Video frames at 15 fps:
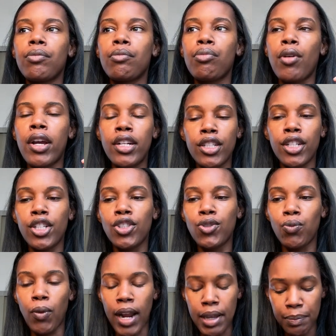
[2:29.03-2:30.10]
predators,
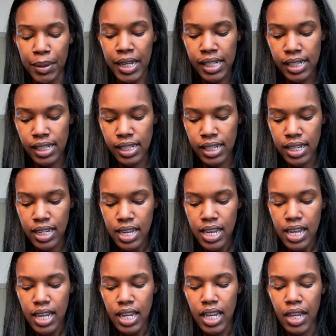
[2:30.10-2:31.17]
rapists,
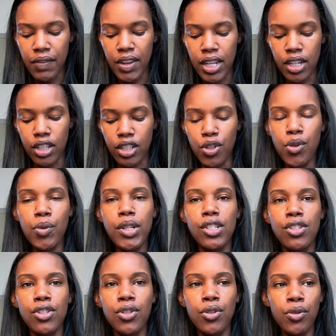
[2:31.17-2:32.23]
even when you
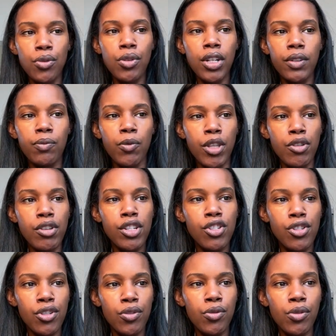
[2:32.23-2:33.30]
exude
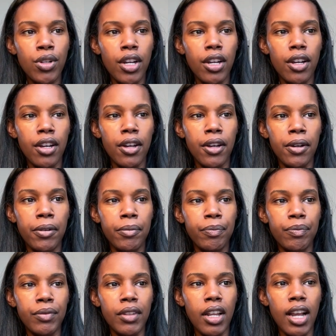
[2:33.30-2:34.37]

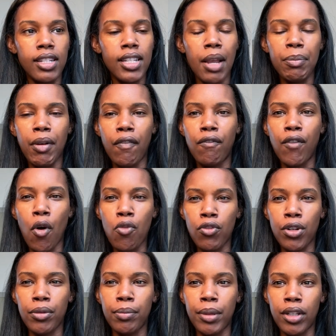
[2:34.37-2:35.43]
a type of
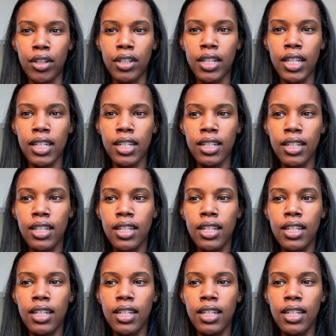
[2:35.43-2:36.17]
vulnerability,